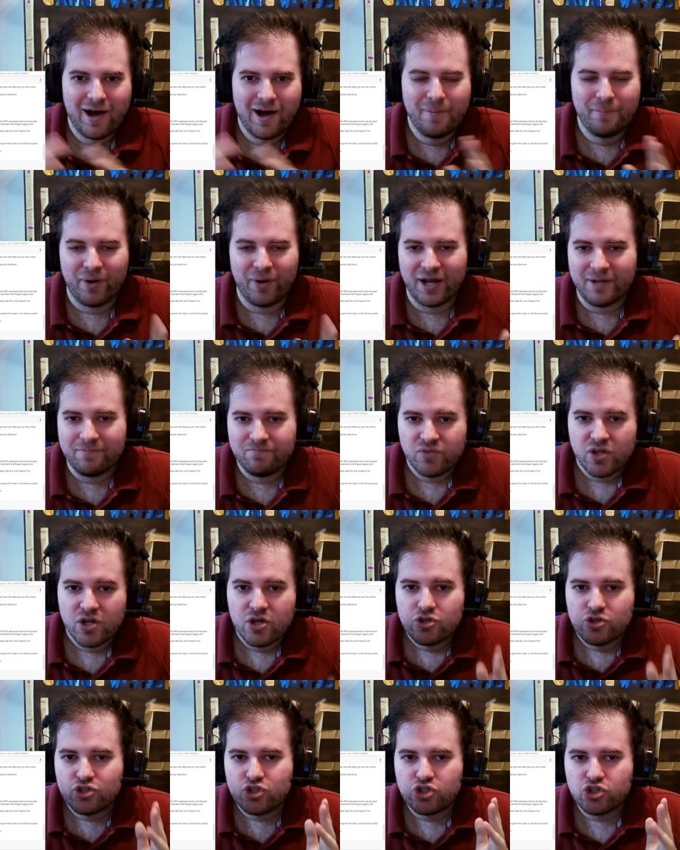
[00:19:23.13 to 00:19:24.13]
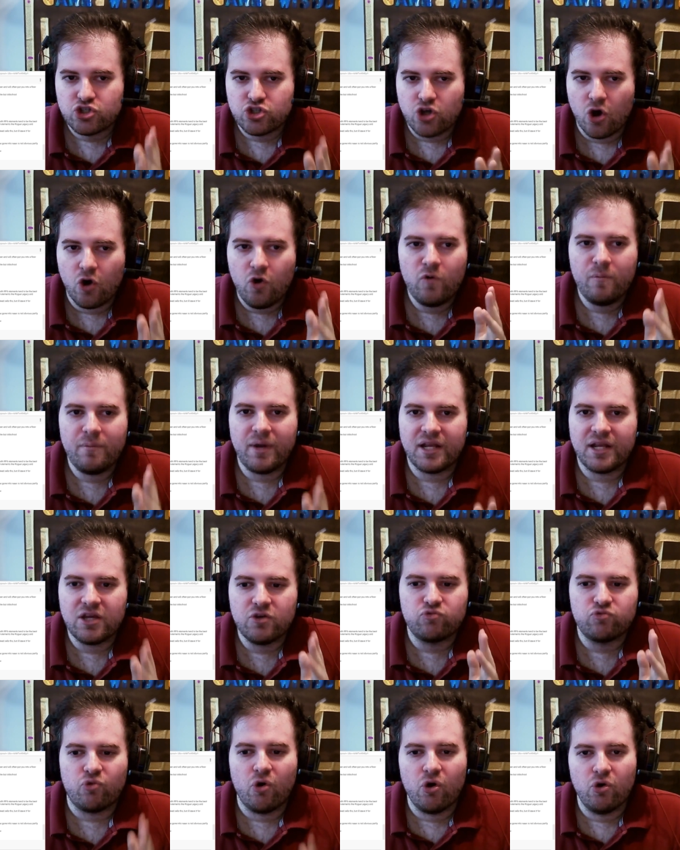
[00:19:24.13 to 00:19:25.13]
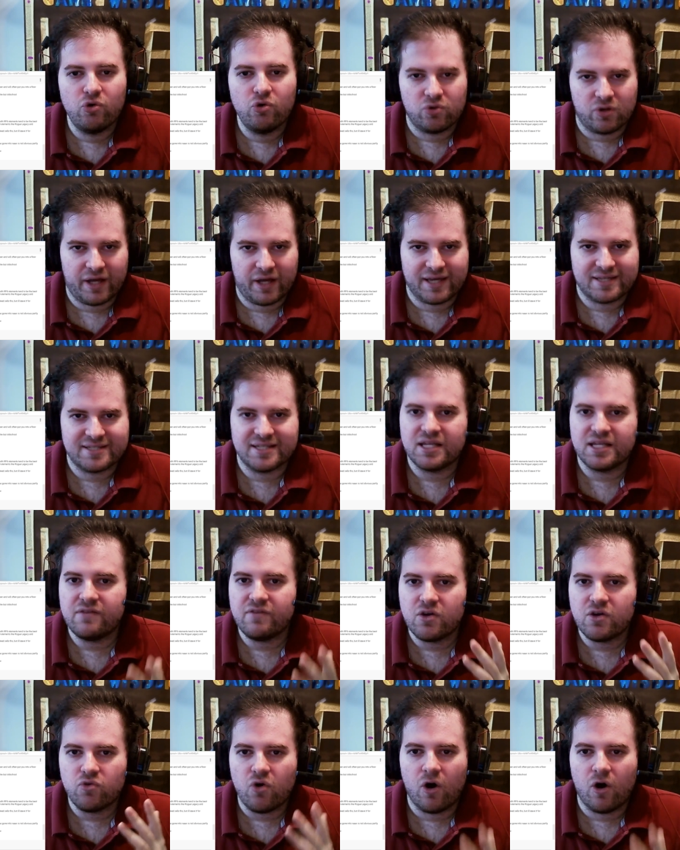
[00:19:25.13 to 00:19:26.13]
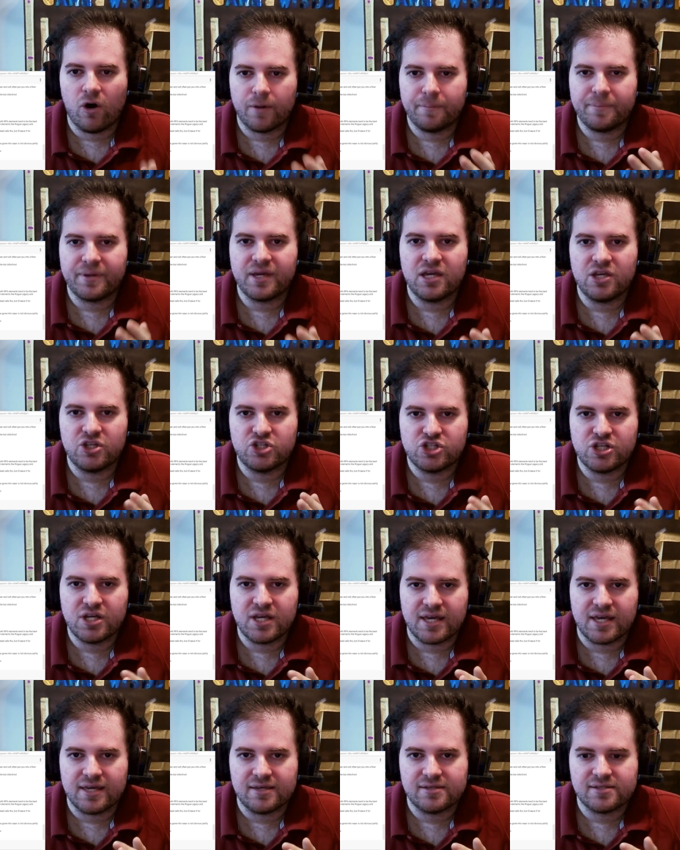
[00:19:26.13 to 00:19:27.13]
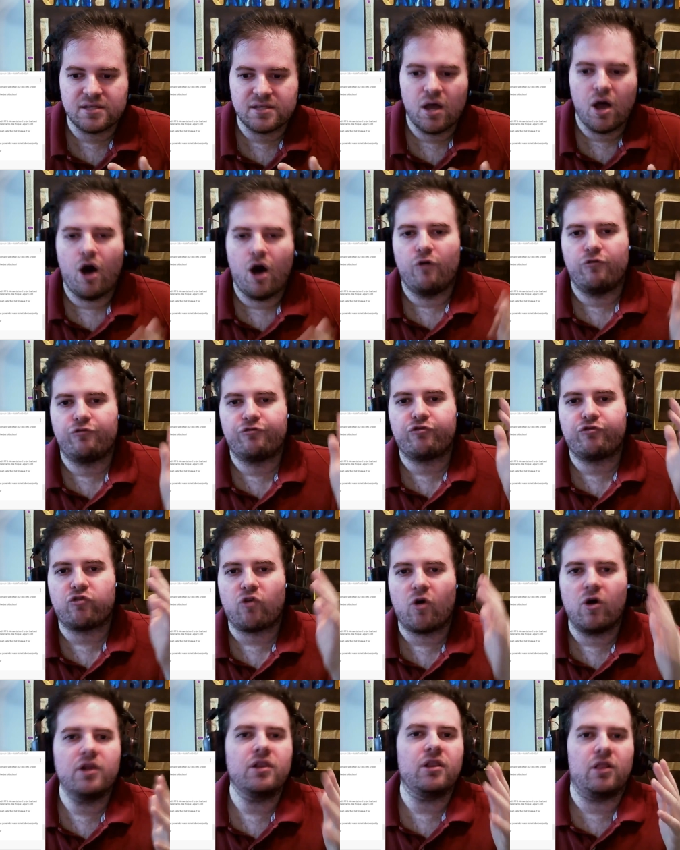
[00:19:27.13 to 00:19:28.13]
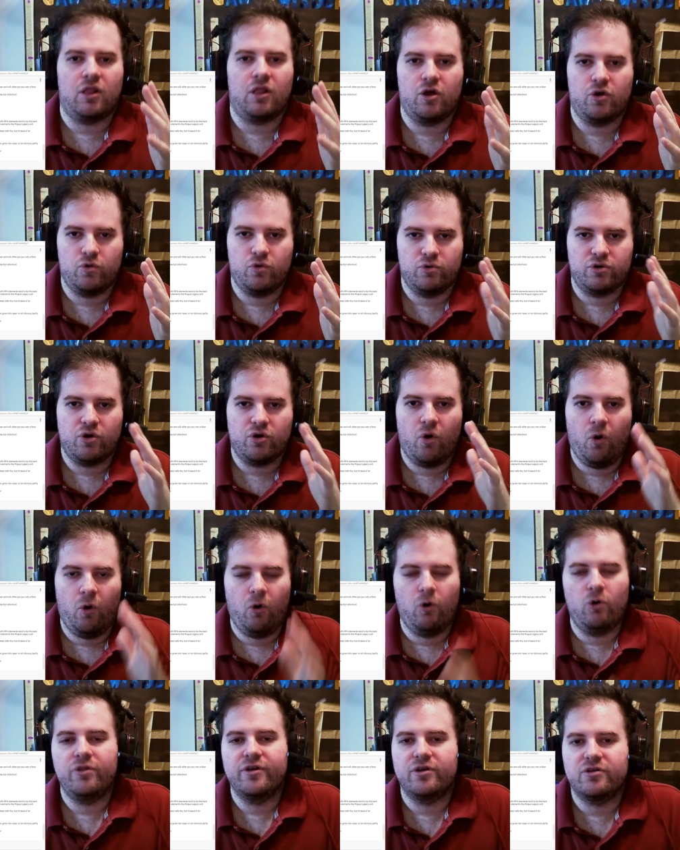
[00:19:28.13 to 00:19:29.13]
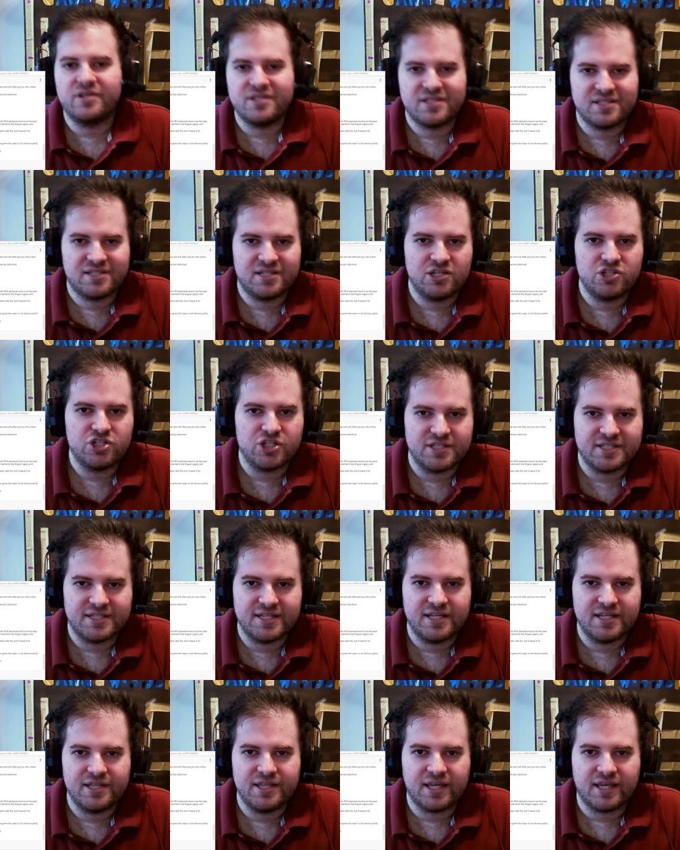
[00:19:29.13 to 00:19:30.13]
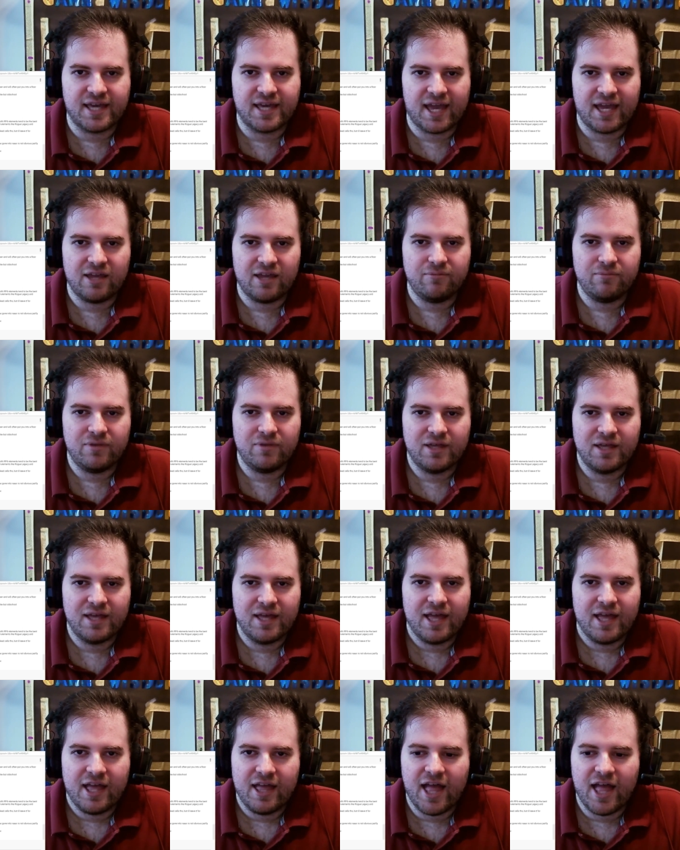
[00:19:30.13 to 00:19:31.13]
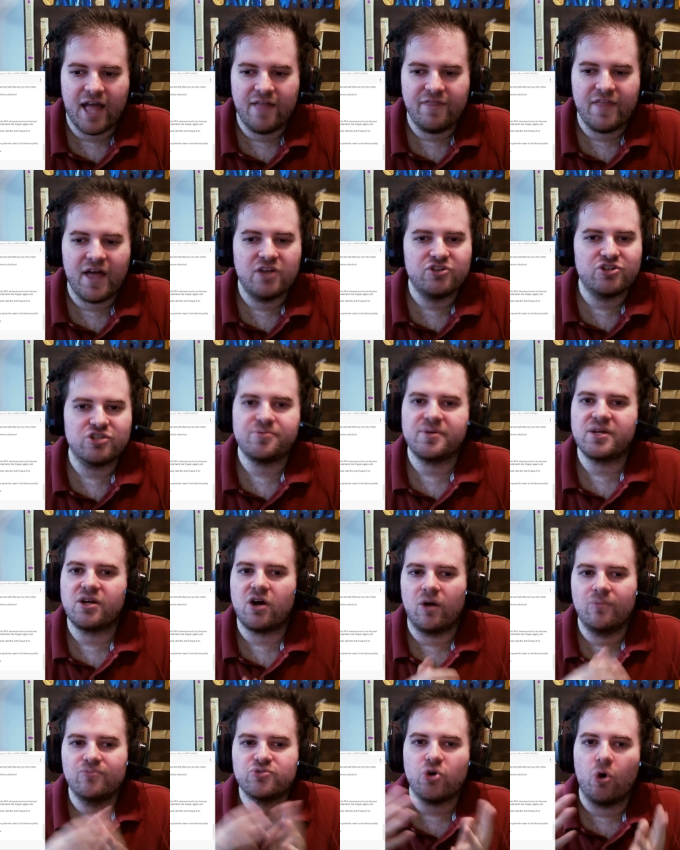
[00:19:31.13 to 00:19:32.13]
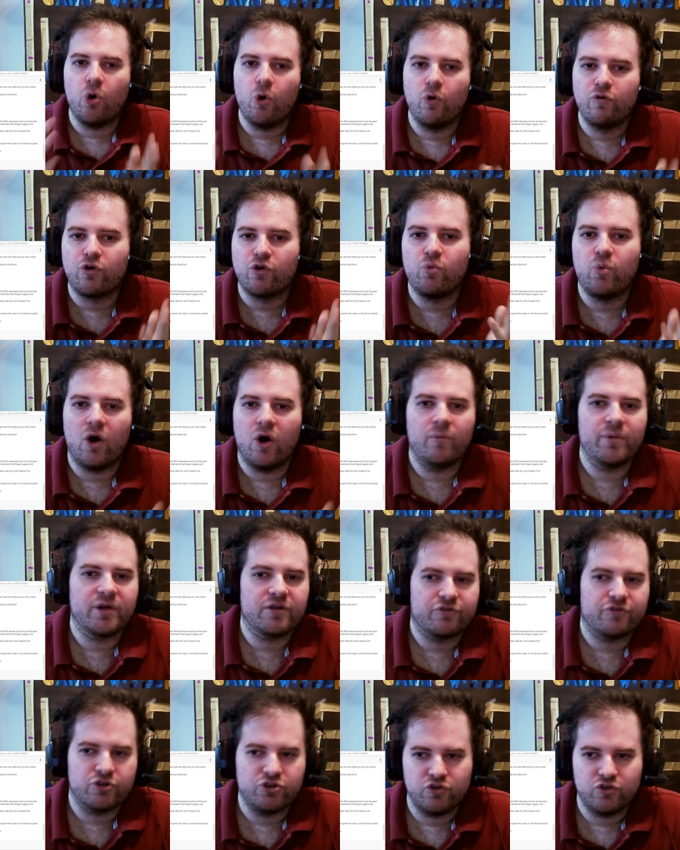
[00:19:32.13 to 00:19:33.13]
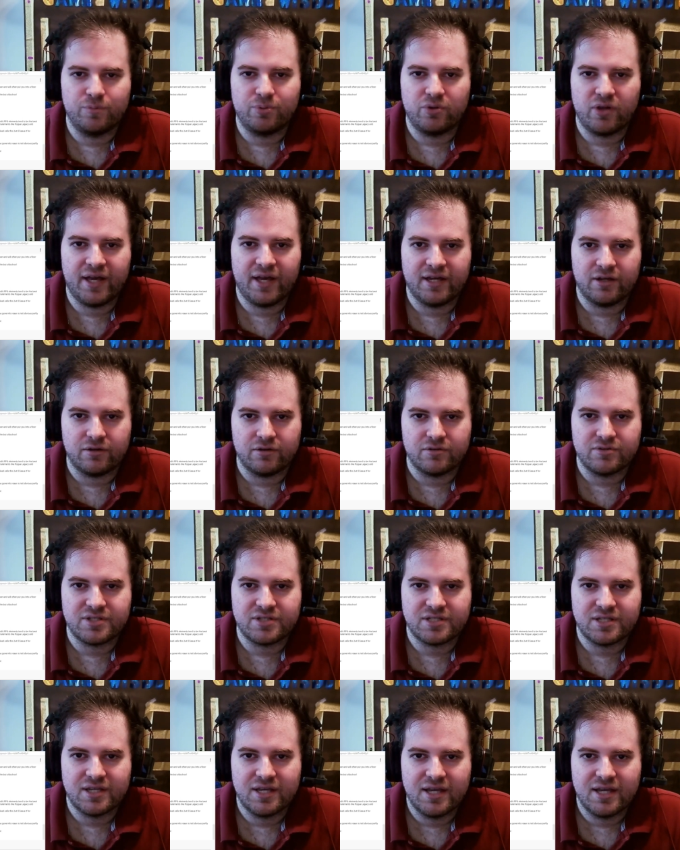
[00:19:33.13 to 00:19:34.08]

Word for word: But so many roguelikes, and even R P Gs, front load all their decisions into the game, and that just becomes overwhelming for new players.